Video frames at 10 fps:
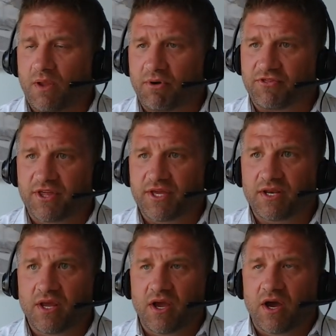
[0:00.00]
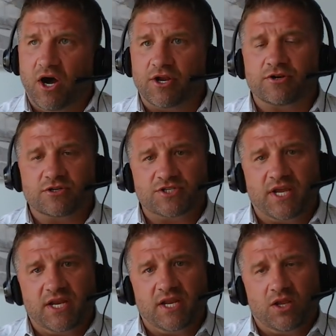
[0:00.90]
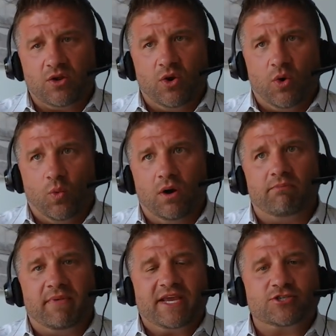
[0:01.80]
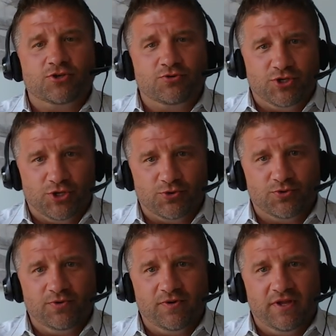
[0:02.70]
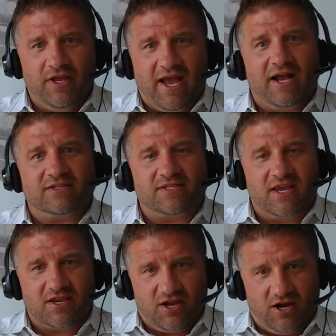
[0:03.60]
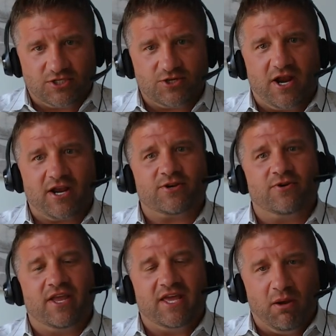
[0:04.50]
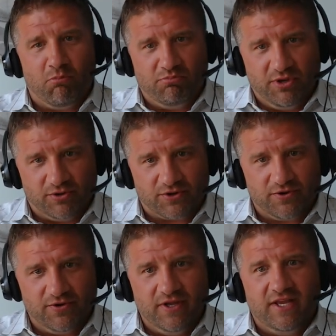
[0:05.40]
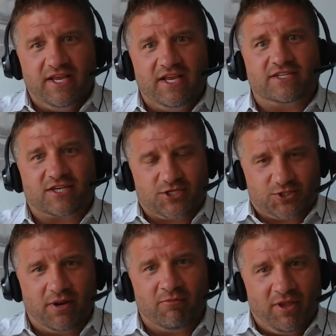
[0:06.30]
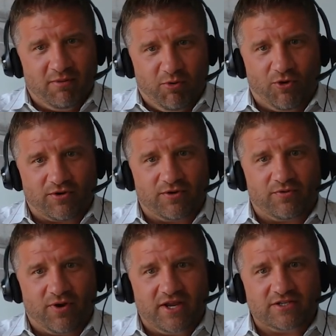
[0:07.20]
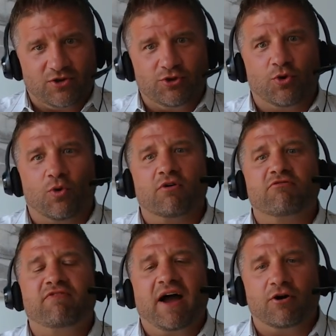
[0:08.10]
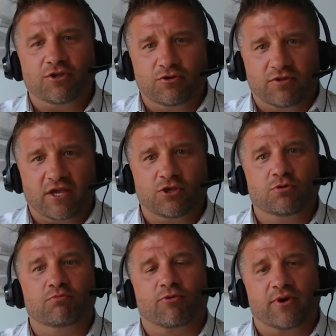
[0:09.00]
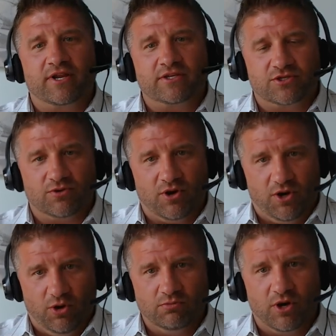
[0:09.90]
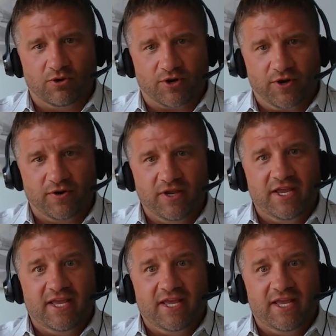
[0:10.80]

But then understanding what makes you you as a contractor and a builder is extremely important, right? So your value that you bring to a homeowner